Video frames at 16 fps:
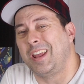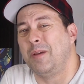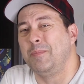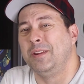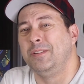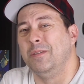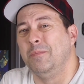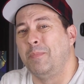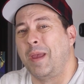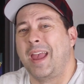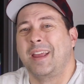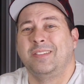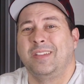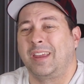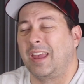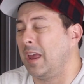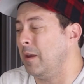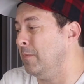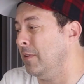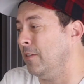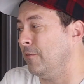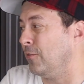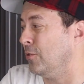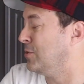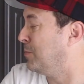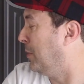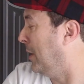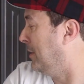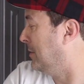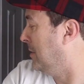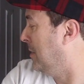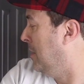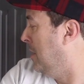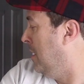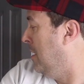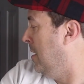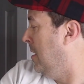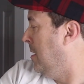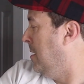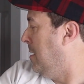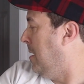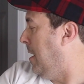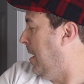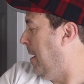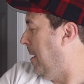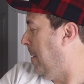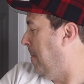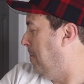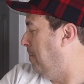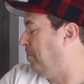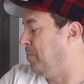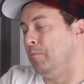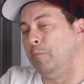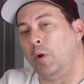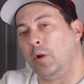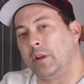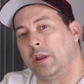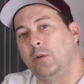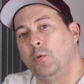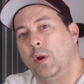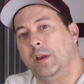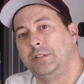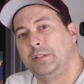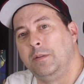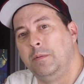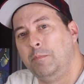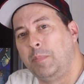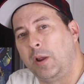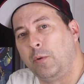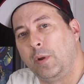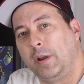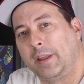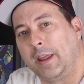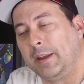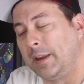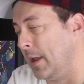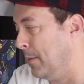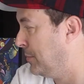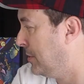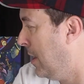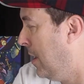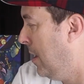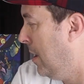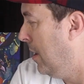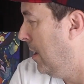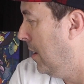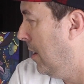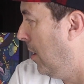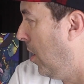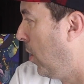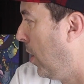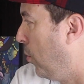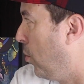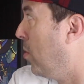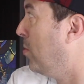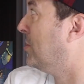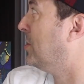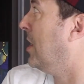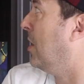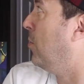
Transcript: got me to back the game in the first place. Bargain Quest by Renegade Games. All right, we're almost